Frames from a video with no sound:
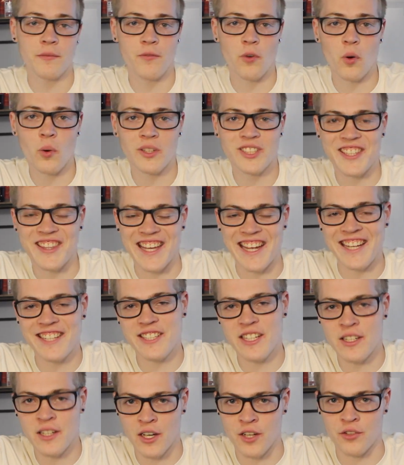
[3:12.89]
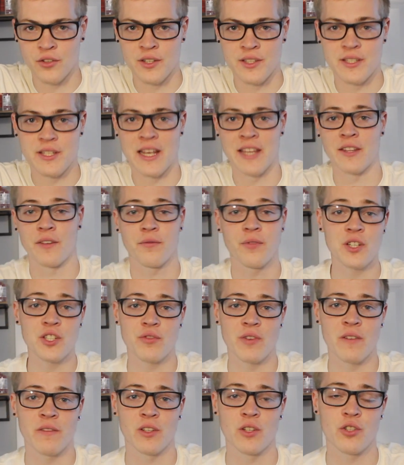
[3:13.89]
forward to the 1800s and the
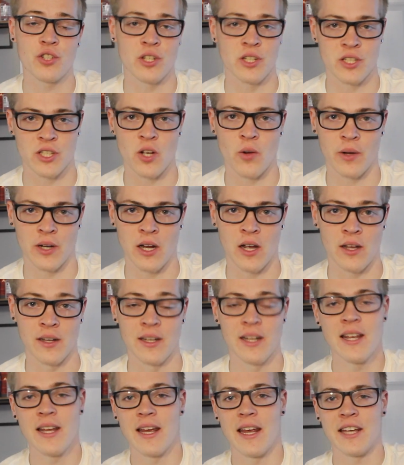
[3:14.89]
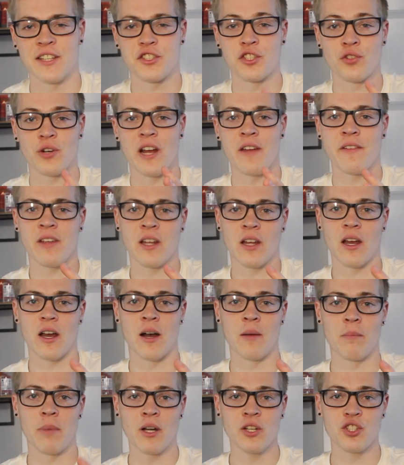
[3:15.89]
French Revolution is going on. It's driving
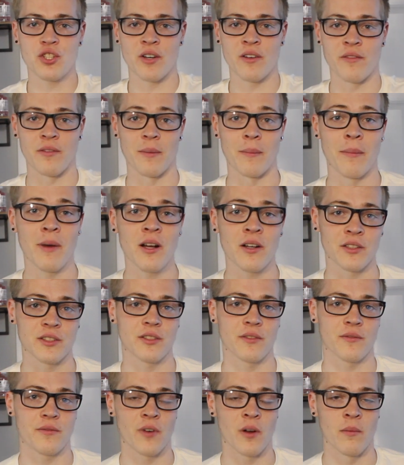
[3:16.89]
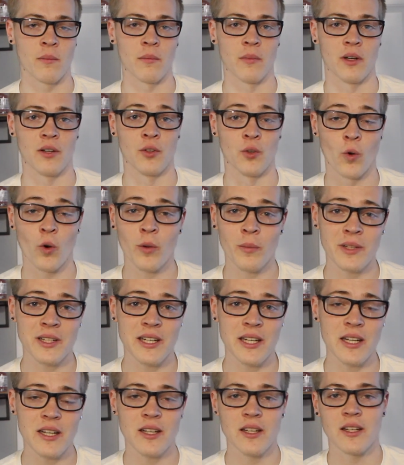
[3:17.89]
a bunch of monks from
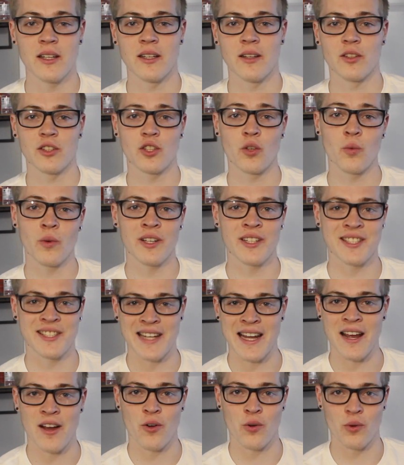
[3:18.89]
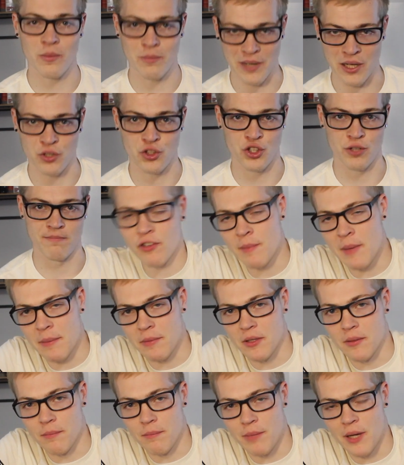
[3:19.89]
Normandy to what is now Belgium.
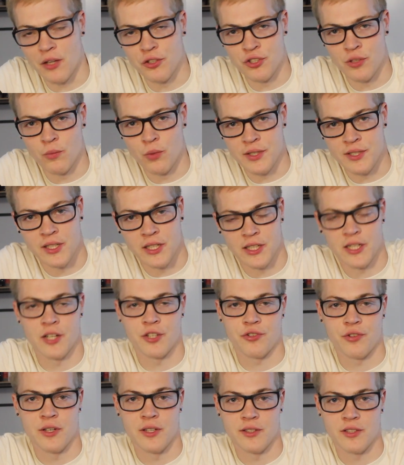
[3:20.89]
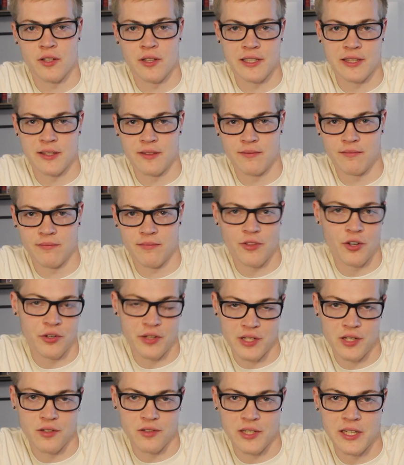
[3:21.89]
Remember, Belgium wasn't a country until like 30
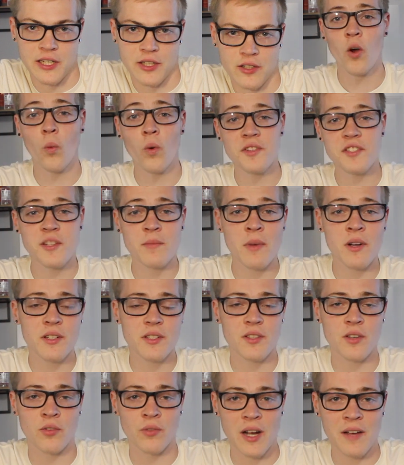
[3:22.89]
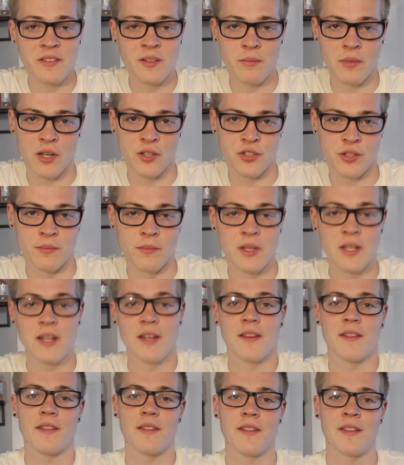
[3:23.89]
years later. Once the monks arrived in Belgium,
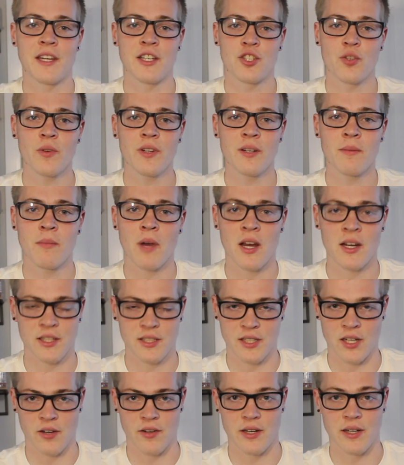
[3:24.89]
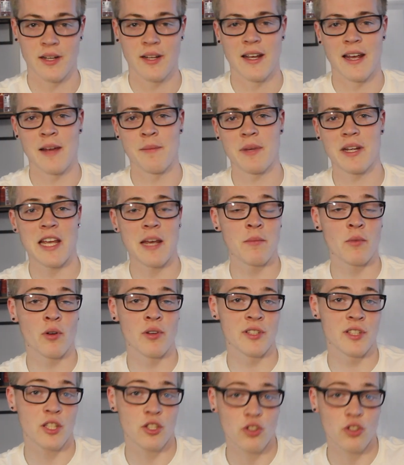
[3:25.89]
they joined a monastery and became known as the